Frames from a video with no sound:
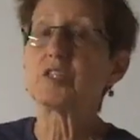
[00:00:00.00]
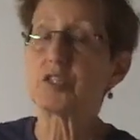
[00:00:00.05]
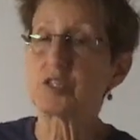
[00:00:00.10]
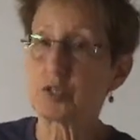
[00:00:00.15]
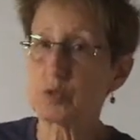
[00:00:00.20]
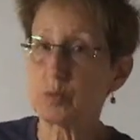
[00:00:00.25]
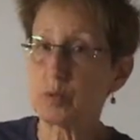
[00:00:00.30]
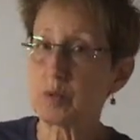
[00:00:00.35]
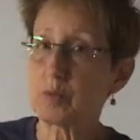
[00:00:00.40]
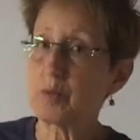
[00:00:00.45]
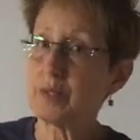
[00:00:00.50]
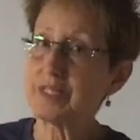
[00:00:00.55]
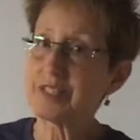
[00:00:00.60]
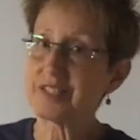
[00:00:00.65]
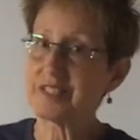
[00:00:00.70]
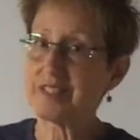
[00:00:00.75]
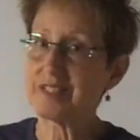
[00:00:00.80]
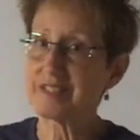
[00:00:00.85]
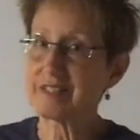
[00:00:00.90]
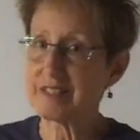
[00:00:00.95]
to 2
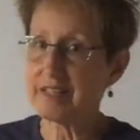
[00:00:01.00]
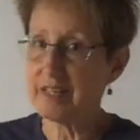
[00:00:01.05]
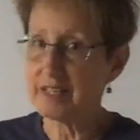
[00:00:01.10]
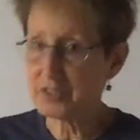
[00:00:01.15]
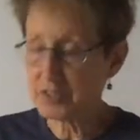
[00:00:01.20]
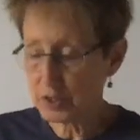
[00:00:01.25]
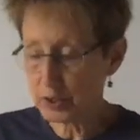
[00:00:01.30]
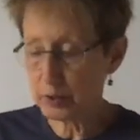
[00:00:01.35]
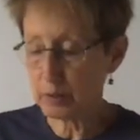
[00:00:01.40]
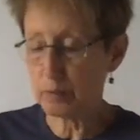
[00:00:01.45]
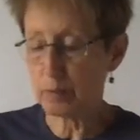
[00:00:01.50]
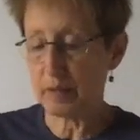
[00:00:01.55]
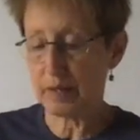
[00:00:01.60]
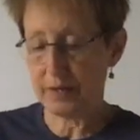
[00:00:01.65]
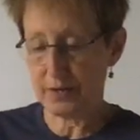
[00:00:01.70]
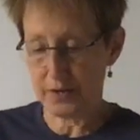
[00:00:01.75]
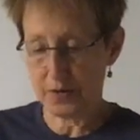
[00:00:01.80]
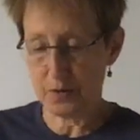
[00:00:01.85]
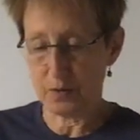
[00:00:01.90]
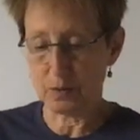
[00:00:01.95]
equations and 2
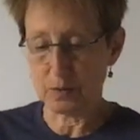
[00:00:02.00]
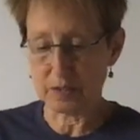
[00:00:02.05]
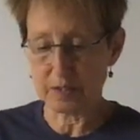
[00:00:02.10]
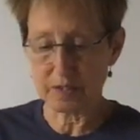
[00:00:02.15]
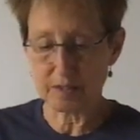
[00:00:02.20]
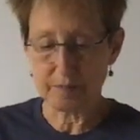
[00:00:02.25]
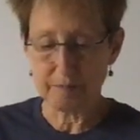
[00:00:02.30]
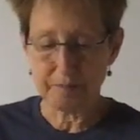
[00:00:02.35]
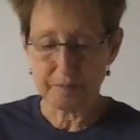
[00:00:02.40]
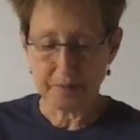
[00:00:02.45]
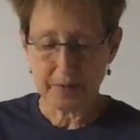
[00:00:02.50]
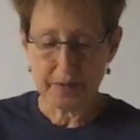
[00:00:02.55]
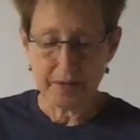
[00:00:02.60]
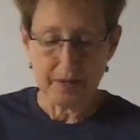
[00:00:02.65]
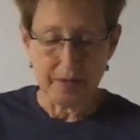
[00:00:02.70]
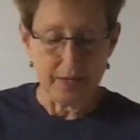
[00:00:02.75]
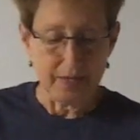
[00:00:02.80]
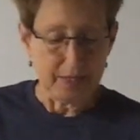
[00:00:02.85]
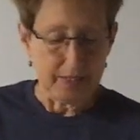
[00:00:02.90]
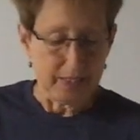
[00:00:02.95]
unknowns.
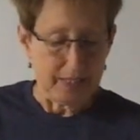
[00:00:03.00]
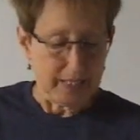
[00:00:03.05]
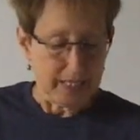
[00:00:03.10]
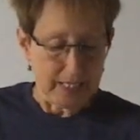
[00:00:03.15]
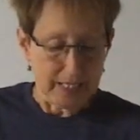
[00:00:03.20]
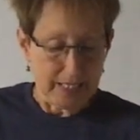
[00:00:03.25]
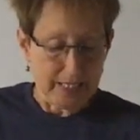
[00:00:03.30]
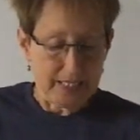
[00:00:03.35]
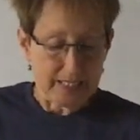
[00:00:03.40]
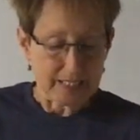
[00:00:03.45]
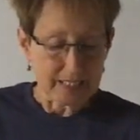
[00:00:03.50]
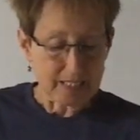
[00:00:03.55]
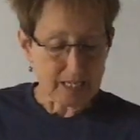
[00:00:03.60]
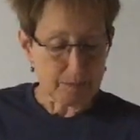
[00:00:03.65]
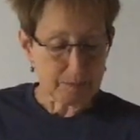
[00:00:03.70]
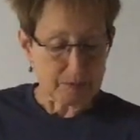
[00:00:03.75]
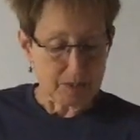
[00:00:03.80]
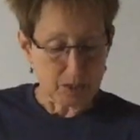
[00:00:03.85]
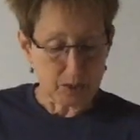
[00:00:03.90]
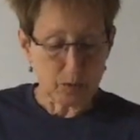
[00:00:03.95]

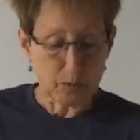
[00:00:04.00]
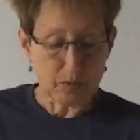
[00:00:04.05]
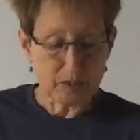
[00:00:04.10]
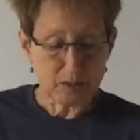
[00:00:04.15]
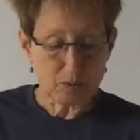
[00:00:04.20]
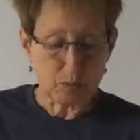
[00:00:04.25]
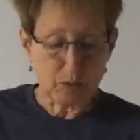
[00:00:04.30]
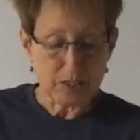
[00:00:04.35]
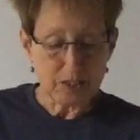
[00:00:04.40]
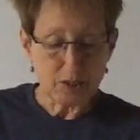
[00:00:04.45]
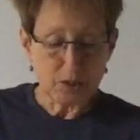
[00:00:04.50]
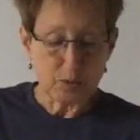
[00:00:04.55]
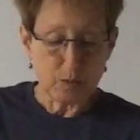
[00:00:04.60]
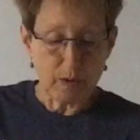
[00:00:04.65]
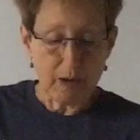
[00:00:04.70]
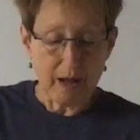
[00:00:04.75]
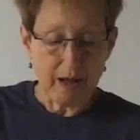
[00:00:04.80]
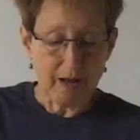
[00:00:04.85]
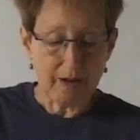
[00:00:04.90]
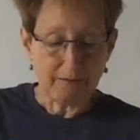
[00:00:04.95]
Step 2 is once you
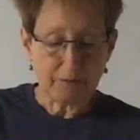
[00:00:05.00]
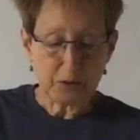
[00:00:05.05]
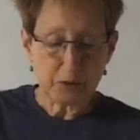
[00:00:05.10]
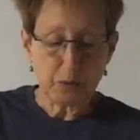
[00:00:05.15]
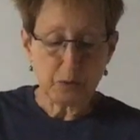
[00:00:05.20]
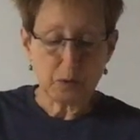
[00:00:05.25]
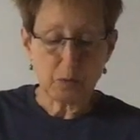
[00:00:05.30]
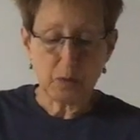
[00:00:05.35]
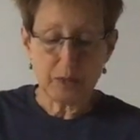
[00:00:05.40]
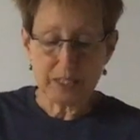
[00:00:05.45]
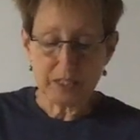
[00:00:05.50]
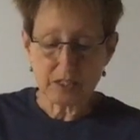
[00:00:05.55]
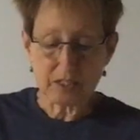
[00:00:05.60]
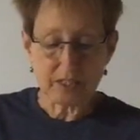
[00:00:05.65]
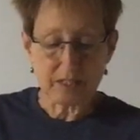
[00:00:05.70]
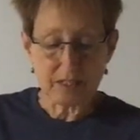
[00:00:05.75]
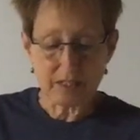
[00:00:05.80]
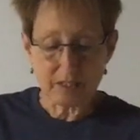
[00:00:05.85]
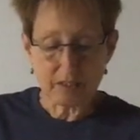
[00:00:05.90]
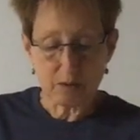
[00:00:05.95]
have 2
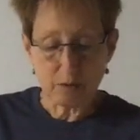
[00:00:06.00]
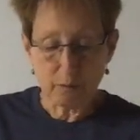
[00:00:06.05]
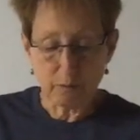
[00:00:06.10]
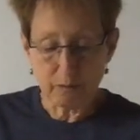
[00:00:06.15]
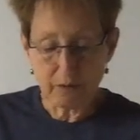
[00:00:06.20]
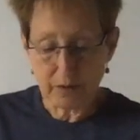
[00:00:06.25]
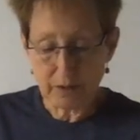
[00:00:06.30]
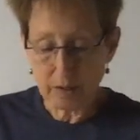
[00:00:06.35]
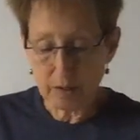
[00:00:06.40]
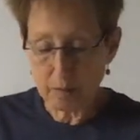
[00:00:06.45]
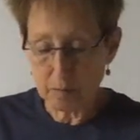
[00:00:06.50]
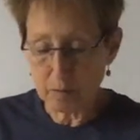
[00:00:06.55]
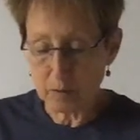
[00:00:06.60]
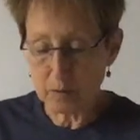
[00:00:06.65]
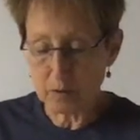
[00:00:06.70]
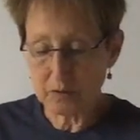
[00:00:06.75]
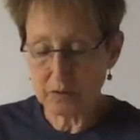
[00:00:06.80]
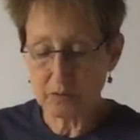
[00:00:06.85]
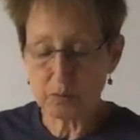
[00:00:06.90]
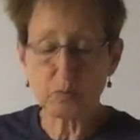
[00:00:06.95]
equations and 2
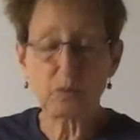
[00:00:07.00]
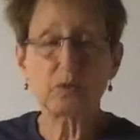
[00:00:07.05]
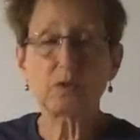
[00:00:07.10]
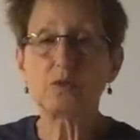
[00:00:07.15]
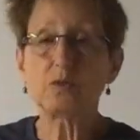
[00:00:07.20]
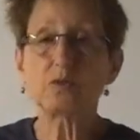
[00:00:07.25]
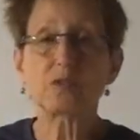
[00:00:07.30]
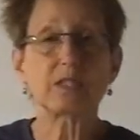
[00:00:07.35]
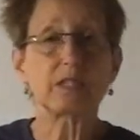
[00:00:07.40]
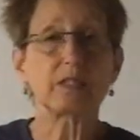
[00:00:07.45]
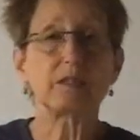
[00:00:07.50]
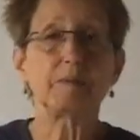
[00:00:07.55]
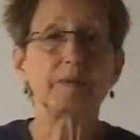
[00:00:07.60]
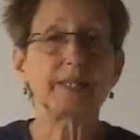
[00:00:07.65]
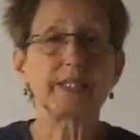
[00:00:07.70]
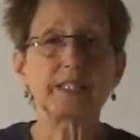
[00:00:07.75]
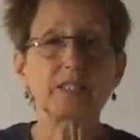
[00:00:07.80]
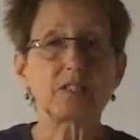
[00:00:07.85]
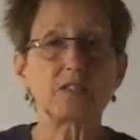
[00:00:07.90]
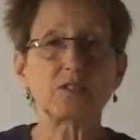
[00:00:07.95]
variables, we'll use
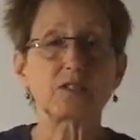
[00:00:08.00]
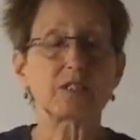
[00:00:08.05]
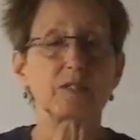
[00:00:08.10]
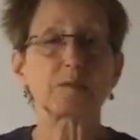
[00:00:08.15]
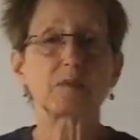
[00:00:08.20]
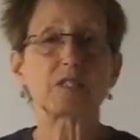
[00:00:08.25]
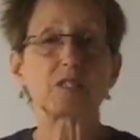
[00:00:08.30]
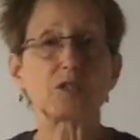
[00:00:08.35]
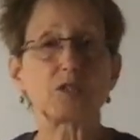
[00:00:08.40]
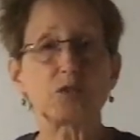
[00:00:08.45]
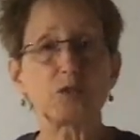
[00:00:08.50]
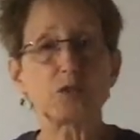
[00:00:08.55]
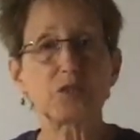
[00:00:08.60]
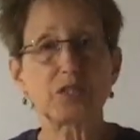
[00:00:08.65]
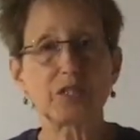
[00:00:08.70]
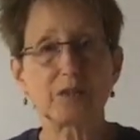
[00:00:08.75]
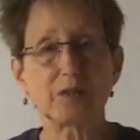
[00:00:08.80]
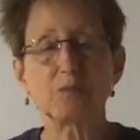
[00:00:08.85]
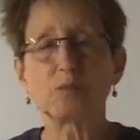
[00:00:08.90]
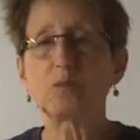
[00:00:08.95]
elimination or
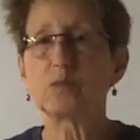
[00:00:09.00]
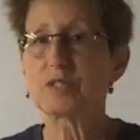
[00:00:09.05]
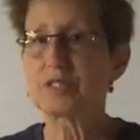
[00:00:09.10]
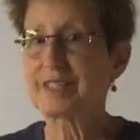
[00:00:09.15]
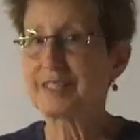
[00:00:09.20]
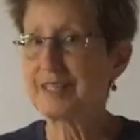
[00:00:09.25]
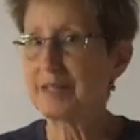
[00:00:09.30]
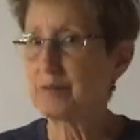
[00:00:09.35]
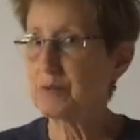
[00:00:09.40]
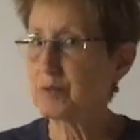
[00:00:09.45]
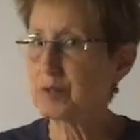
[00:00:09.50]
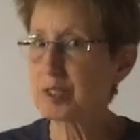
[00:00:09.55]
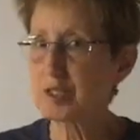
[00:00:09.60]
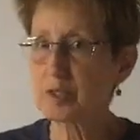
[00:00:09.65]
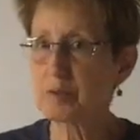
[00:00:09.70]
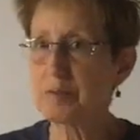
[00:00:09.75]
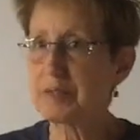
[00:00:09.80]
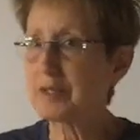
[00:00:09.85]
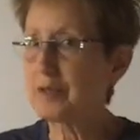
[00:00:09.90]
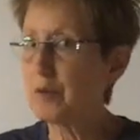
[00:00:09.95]
substitution, which again we're
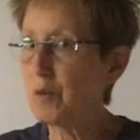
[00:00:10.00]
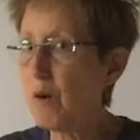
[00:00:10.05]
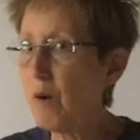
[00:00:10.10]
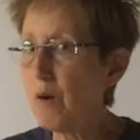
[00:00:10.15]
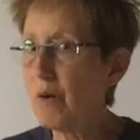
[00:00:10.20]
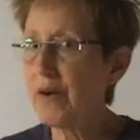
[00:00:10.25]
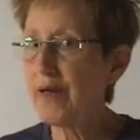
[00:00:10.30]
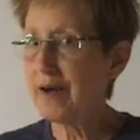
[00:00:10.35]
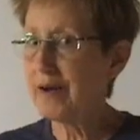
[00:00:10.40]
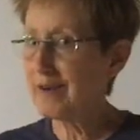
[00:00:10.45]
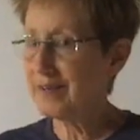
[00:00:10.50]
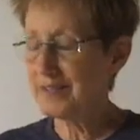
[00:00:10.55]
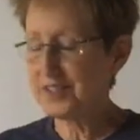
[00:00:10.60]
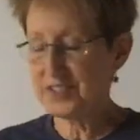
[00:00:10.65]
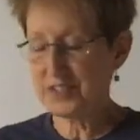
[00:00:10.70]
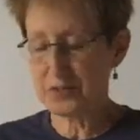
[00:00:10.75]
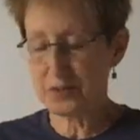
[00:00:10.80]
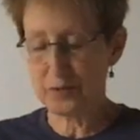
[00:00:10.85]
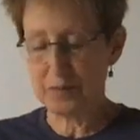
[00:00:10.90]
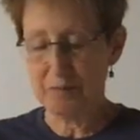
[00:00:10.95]
assuming you all know how to
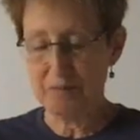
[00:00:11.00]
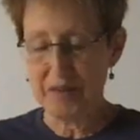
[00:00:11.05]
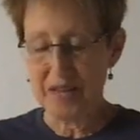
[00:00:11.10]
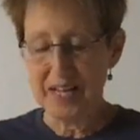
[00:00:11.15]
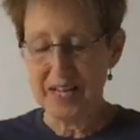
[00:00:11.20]
do,